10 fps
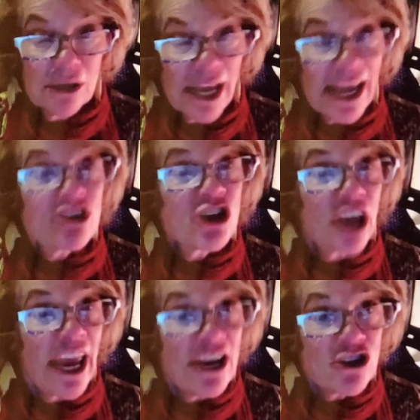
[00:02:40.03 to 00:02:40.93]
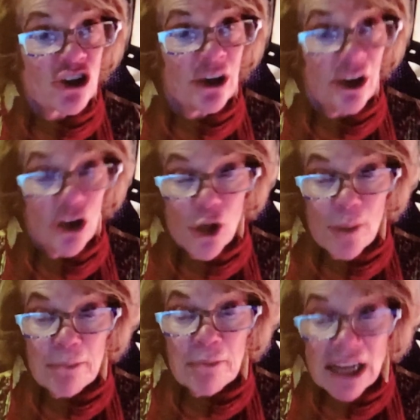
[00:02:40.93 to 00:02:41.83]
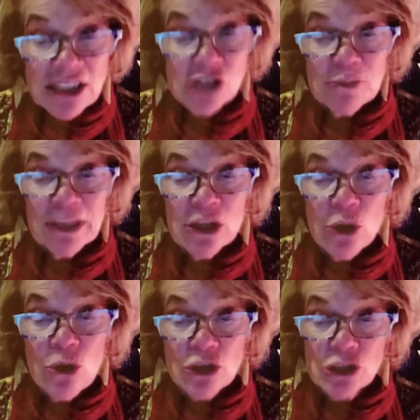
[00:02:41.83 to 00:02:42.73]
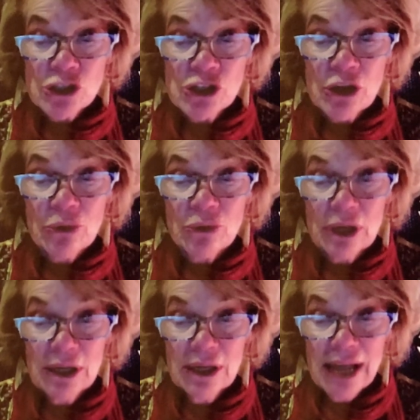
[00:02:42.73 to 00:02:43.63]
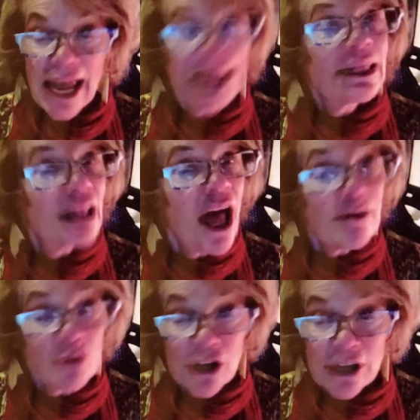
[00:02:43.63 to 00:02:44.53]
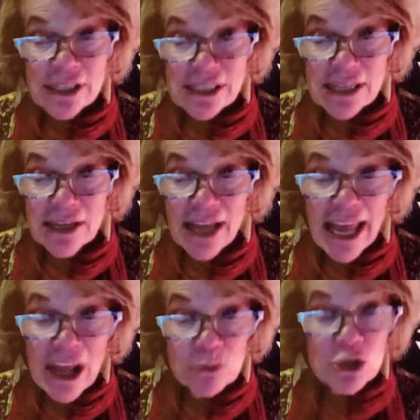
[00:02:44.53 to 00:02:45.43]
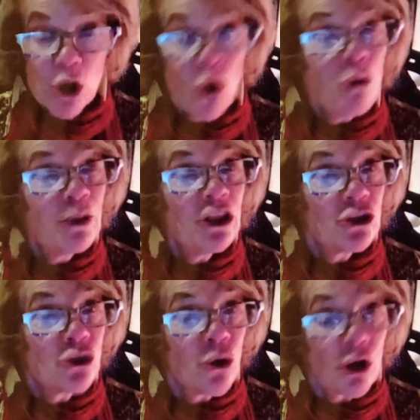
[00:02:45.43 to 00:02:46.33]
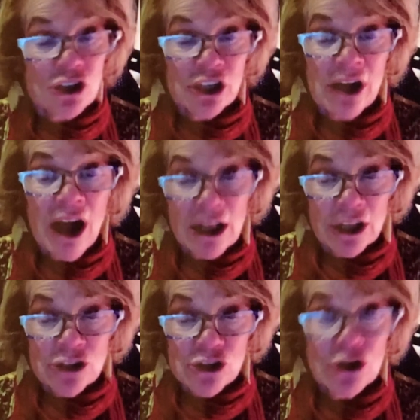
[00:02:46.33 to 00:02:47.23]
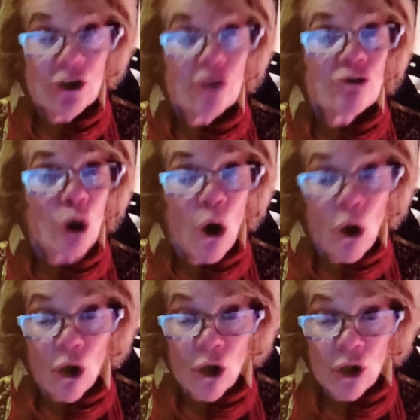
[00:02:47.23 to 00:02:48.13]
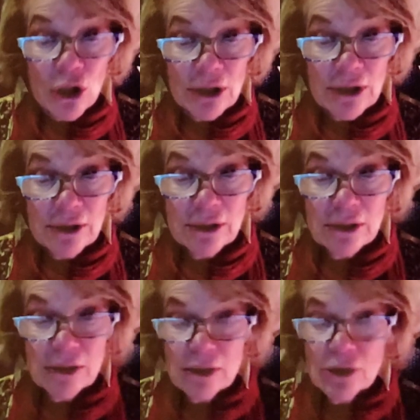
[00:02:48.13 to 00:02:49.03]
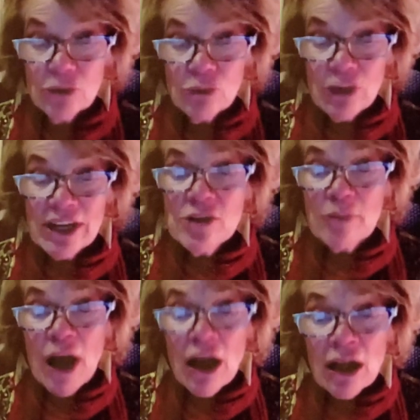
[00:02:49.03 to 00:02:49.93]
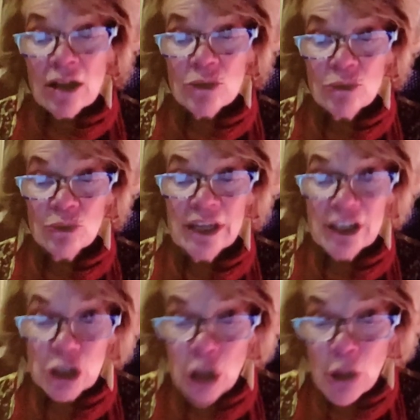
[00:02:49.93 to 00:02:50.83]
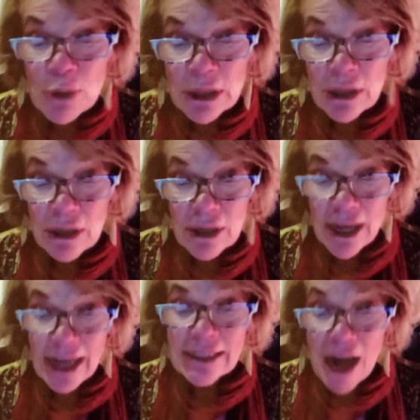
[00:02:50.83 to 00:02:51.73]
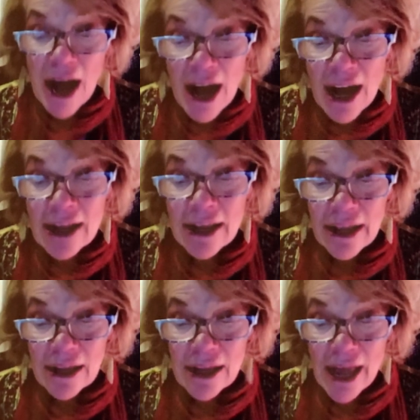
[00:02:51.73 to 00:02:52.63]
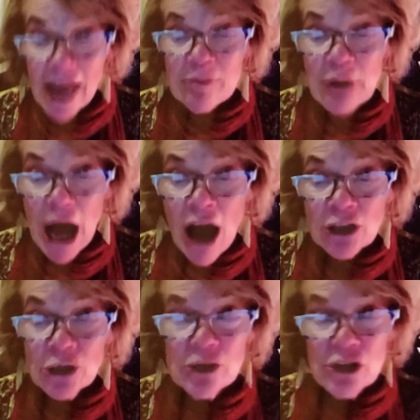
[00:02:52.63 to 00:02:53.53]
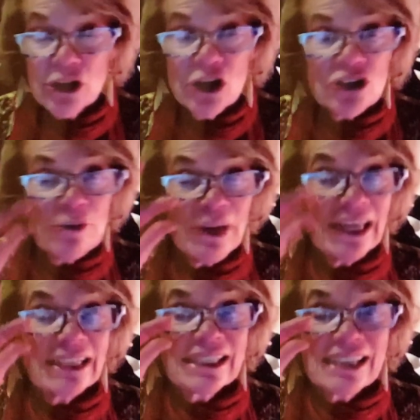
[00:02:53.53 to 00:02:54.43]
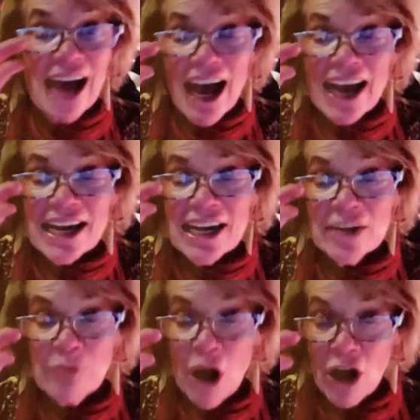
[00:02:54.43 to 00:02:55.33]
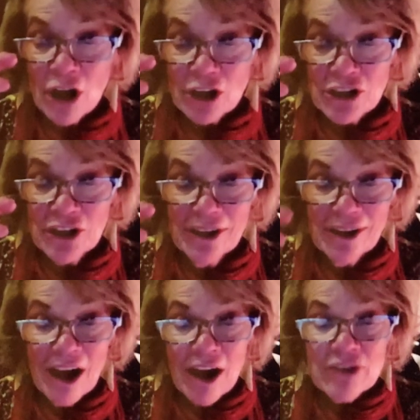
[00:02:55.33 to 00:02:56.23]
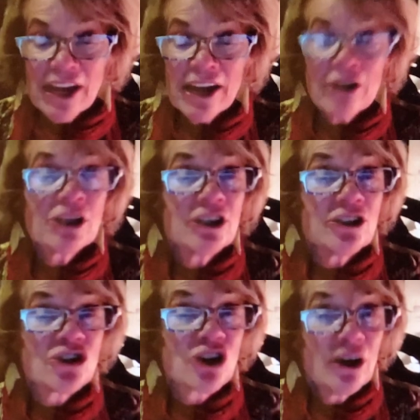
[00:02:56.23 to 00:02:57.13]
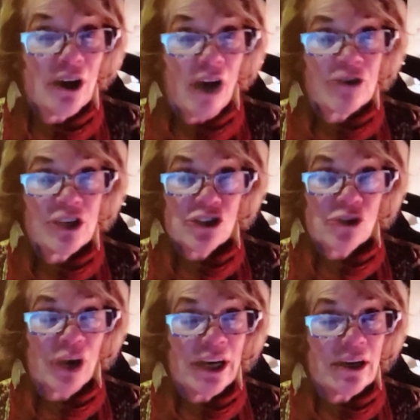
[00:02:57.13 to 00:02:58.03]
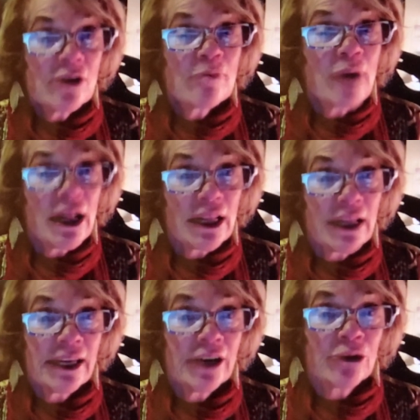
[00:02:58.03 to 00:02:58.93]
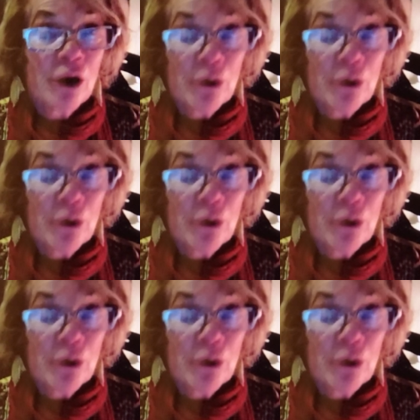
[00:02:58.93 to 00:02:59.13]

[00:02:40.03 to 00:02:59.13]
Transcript: education must be the cornerstone, and libraries help to open the door to knowledge for all. READ Nepal, READ Global, and I am honored to be a tiny part of the heritage of this great Nepali hero.